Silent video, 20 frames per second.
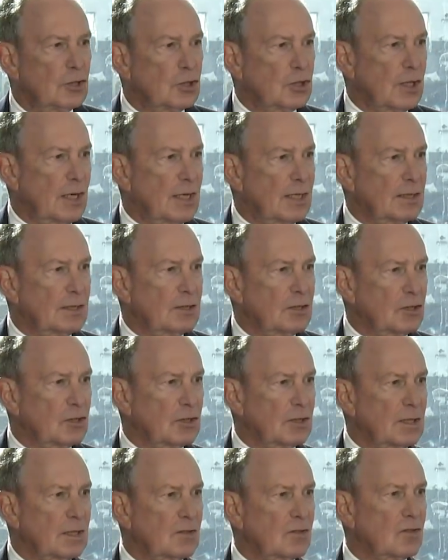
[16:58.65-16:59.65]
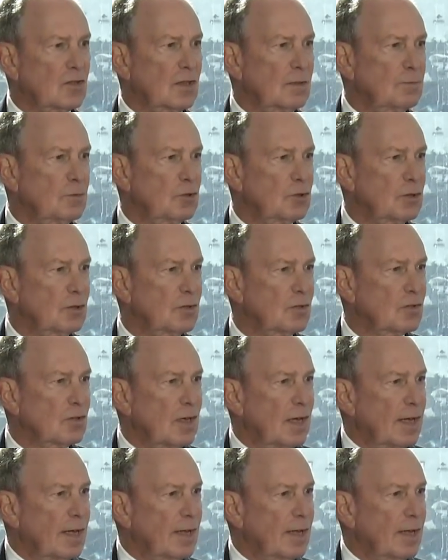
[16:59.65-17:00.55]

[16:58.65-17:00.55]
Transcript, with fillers: challenging assumptions,